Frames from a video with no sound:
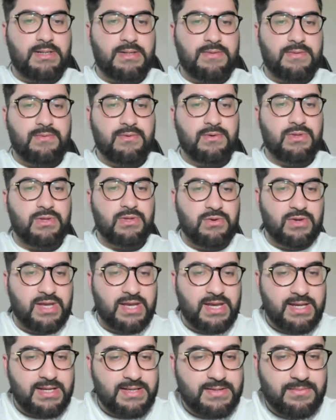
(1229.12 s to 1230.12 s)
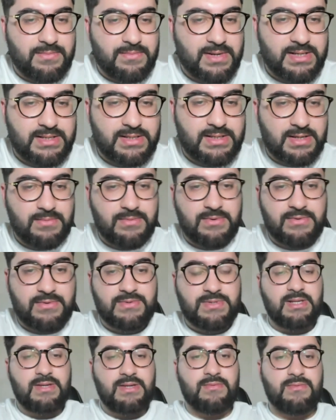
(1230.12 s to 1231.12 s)
for the UK, it's a mad time,
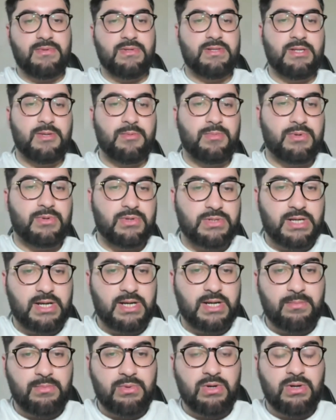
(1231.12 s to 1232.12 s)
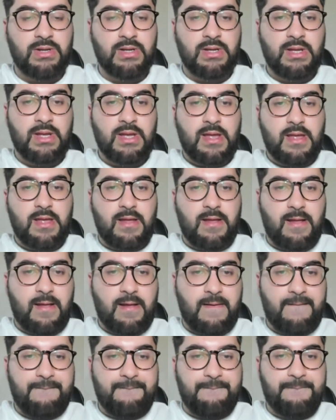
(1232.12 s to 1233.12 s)
obviously typical time. But
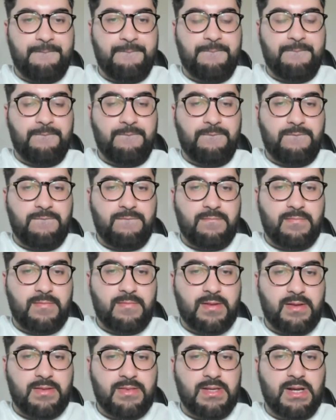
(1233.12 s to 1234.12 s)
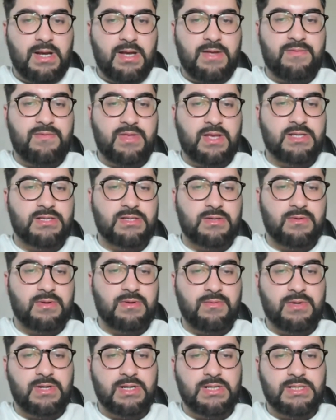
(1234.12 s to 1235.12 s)
um, I think we're
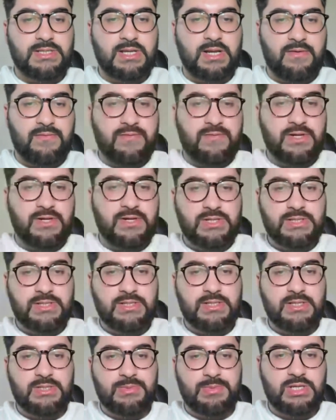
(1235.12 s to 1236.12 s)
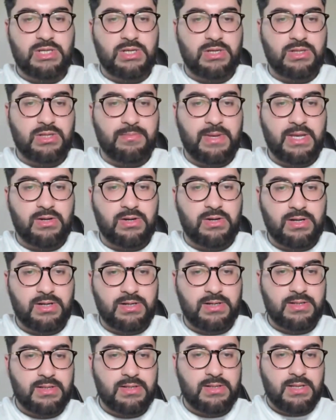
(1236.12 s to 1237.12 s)
going to see a lot of finishes, especially on the main card.
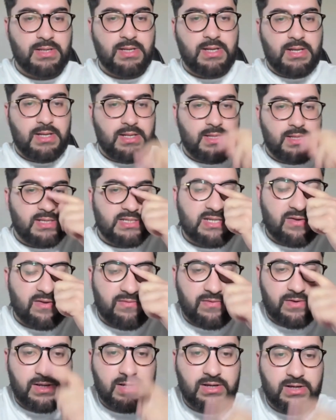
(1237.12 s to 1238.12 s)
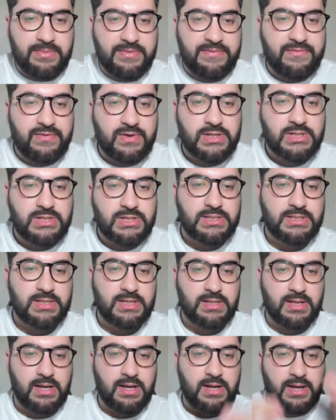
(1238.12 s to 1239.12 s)
There's definitely going to be finishes,
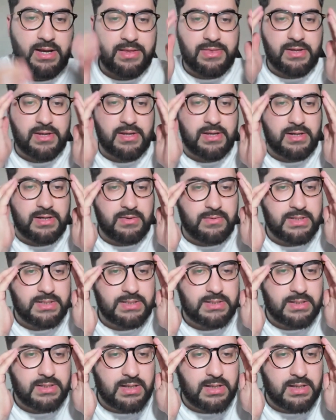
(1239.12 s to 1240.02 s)
I think, anyways.